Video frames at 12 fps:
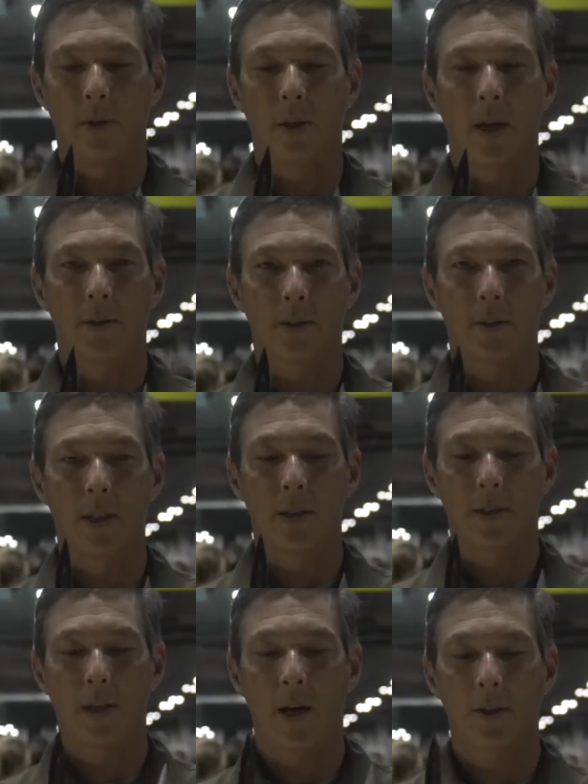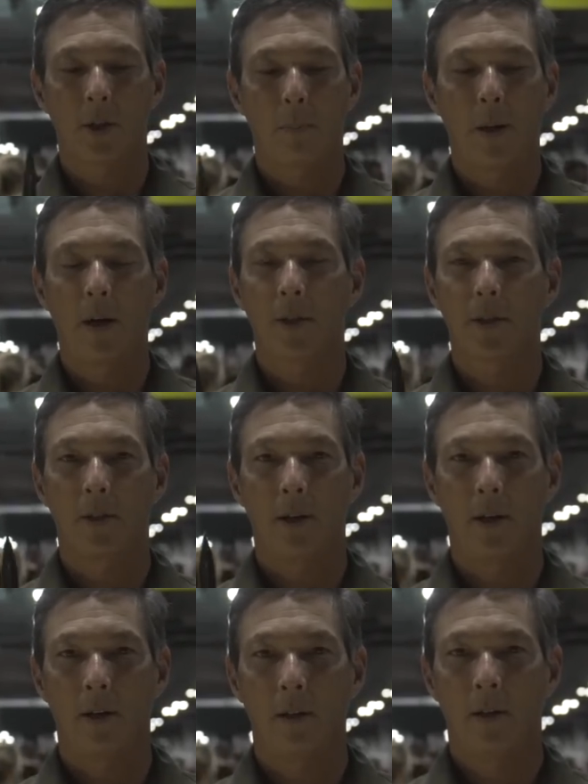You guys can see the size comparison
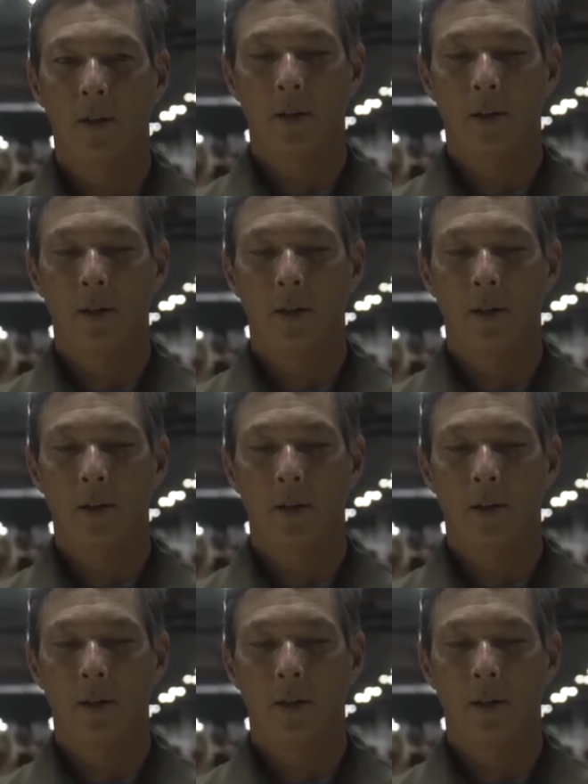there.